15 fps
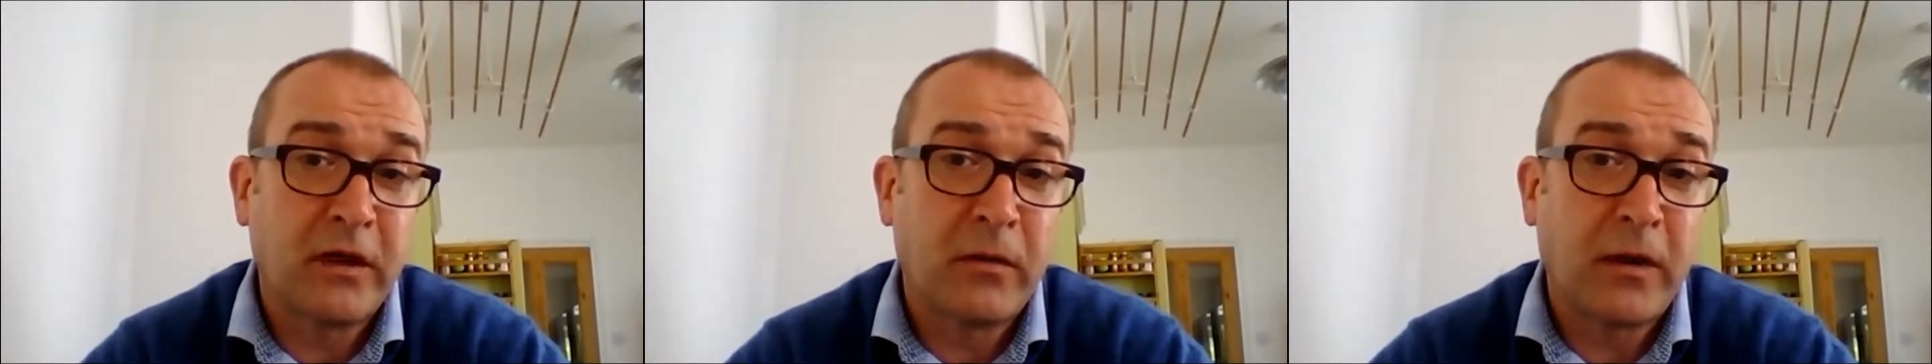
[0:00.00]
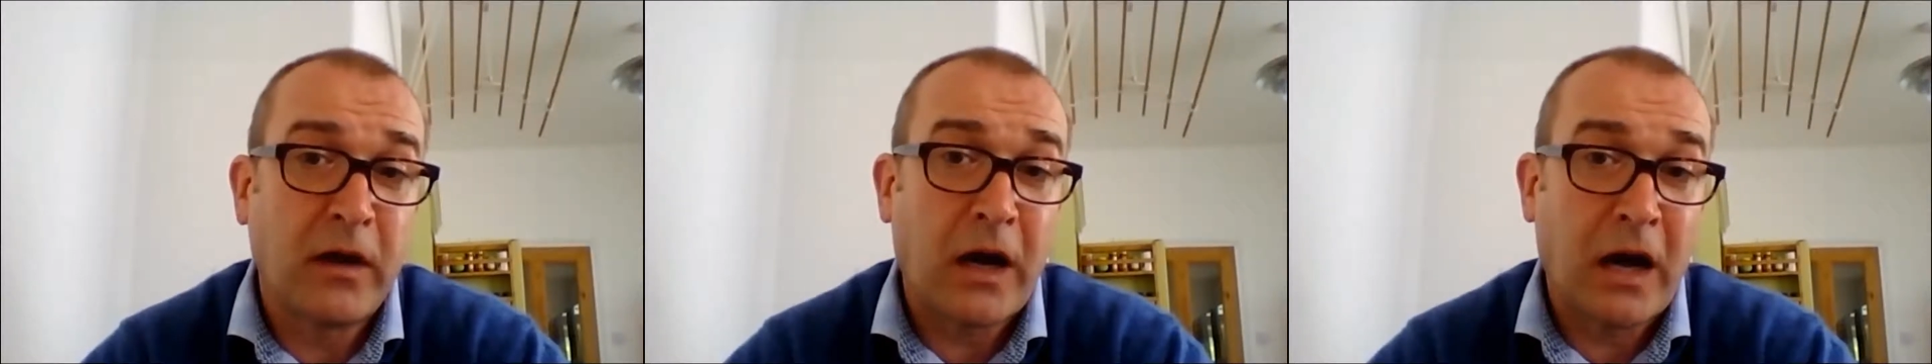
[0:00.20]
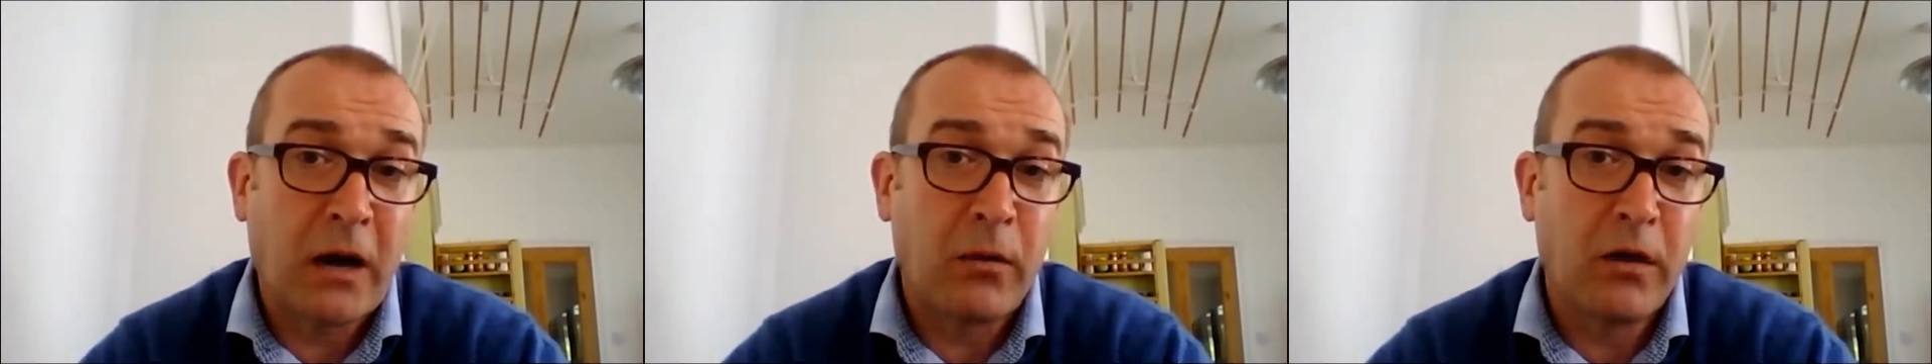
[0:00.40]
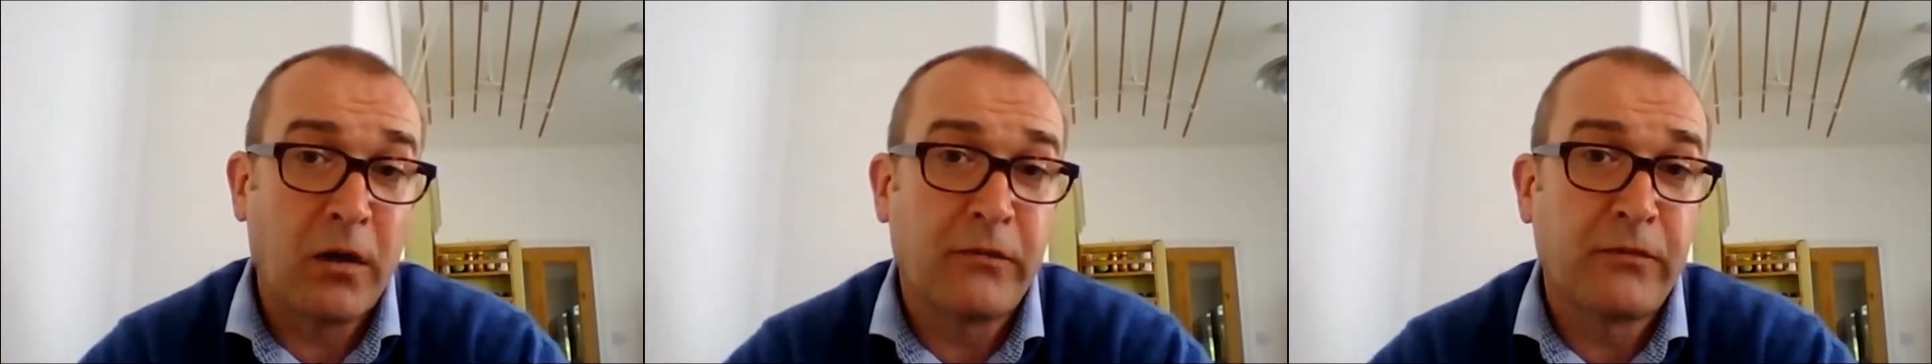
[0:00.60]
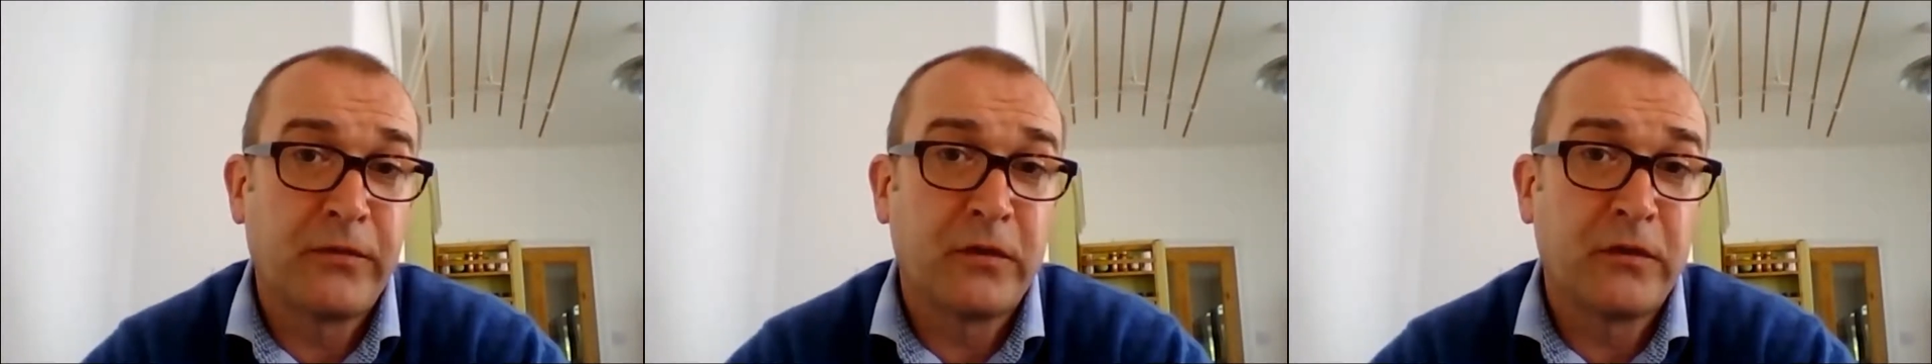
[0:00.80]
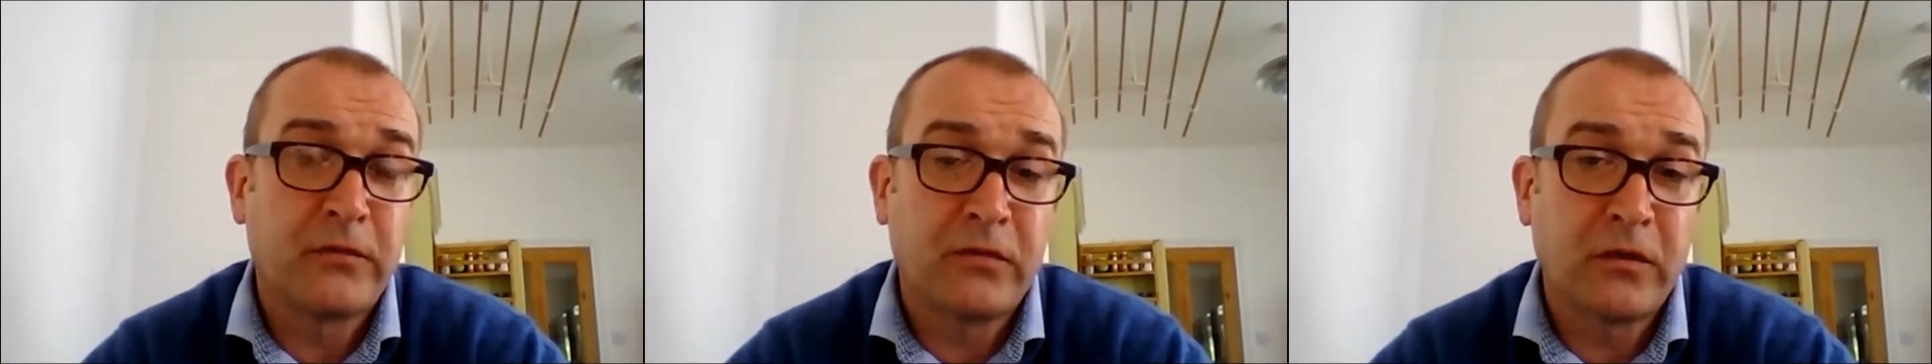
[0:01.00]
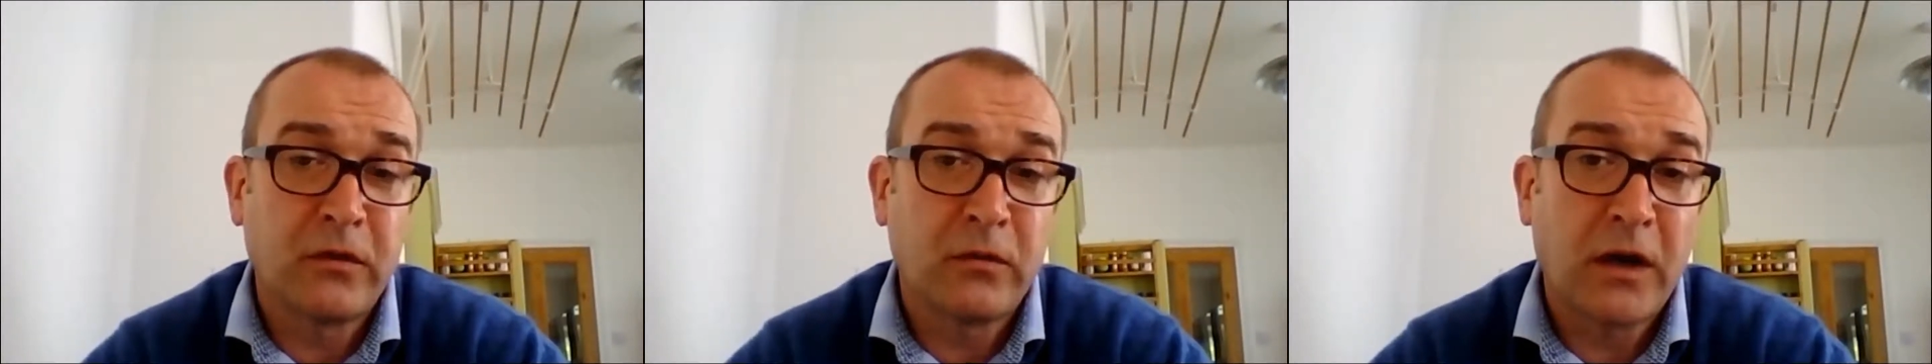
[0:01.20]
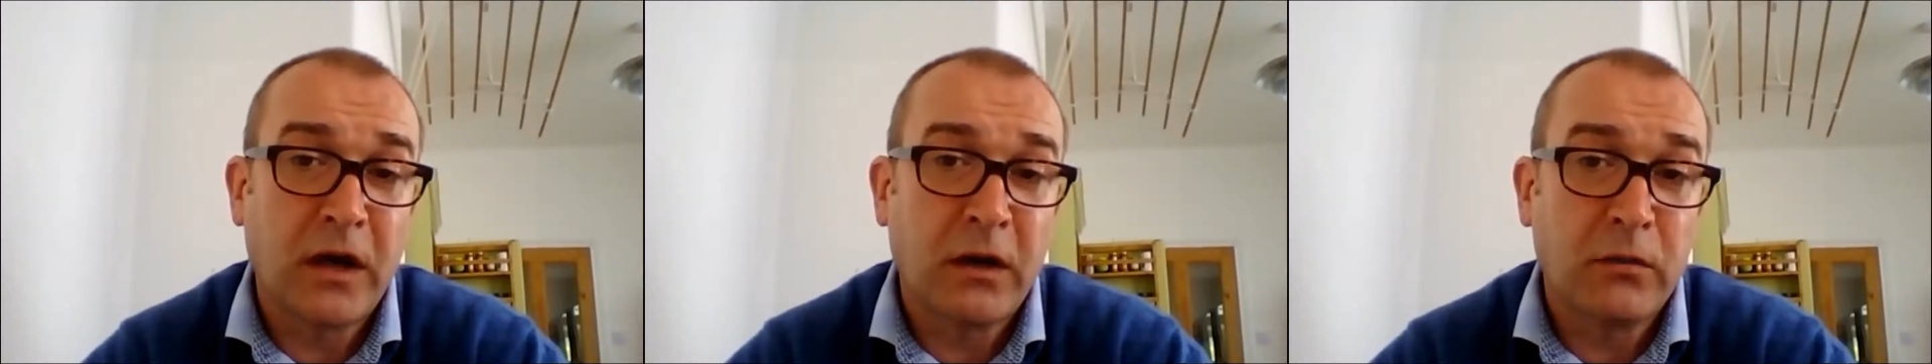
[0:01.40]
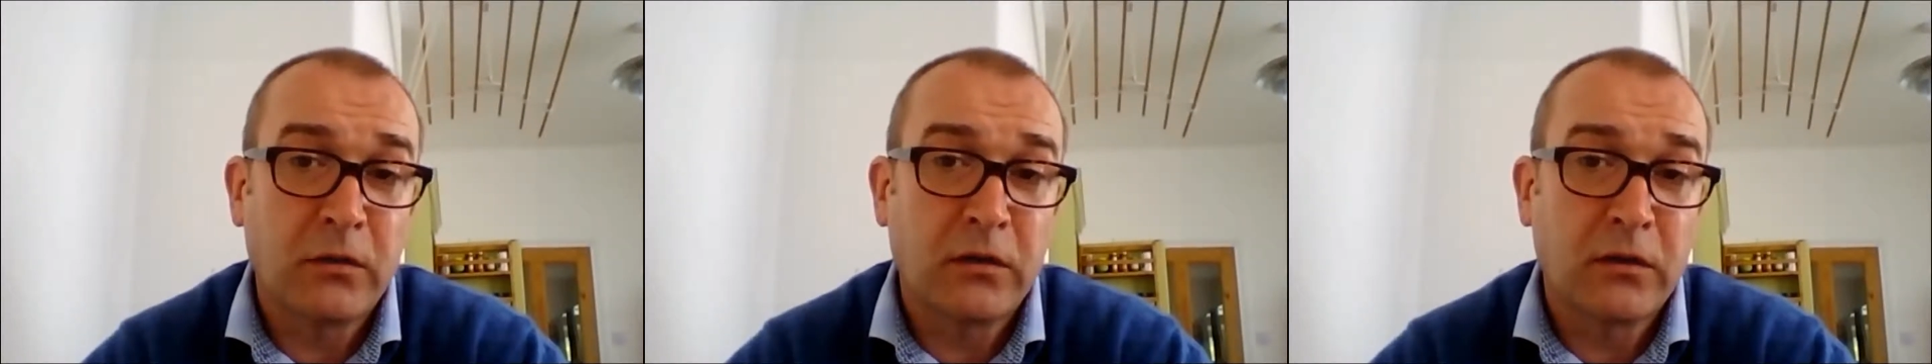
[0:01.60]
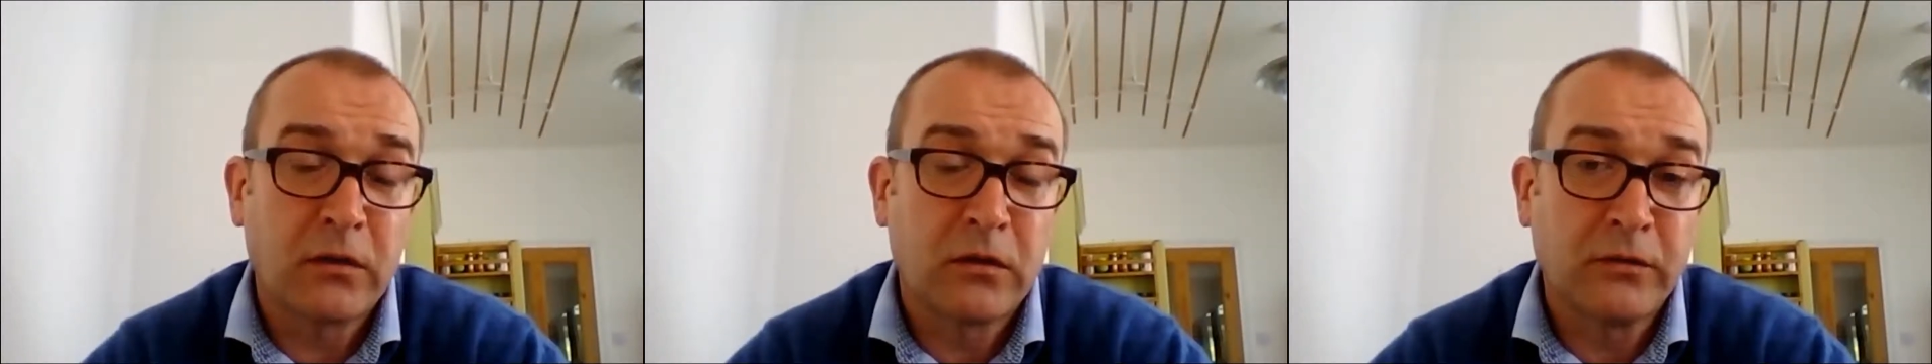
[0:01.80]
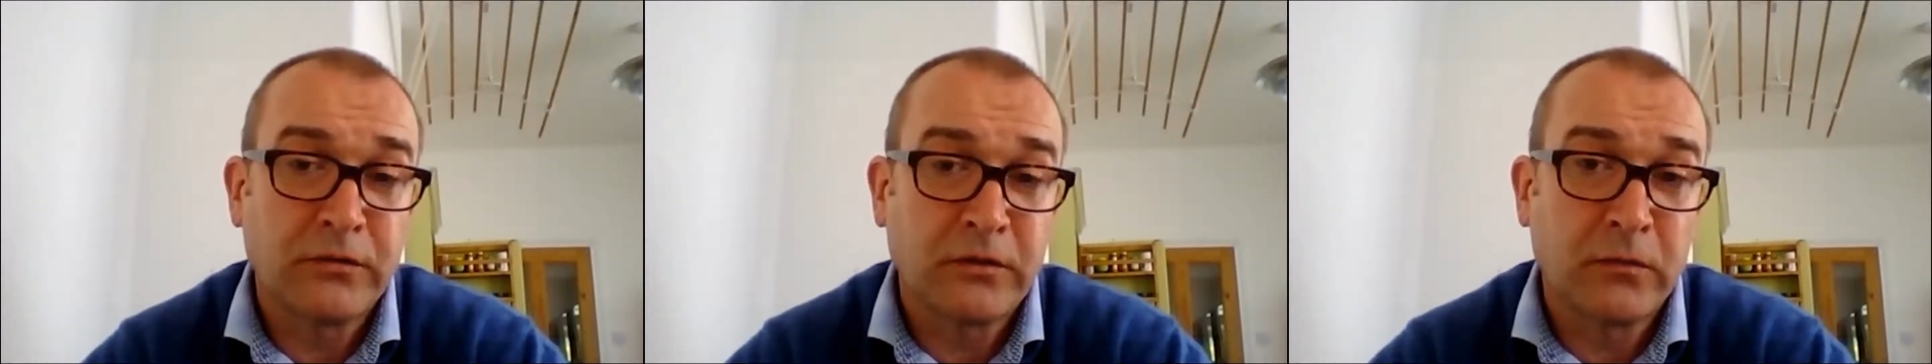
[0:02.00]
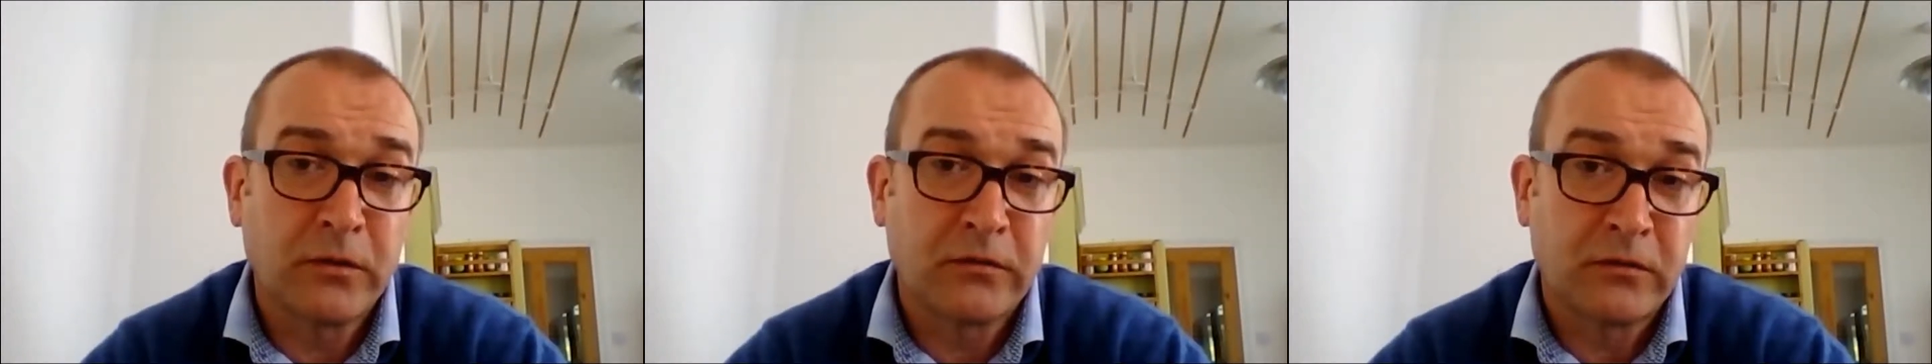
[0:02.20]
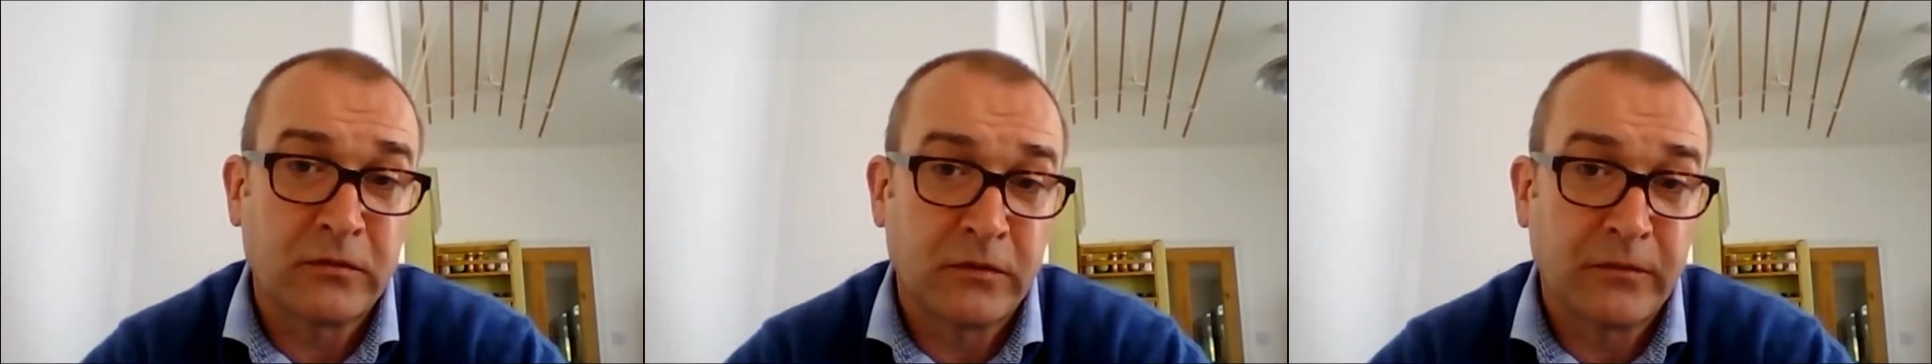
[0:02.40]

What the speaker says: about our offer to our customers.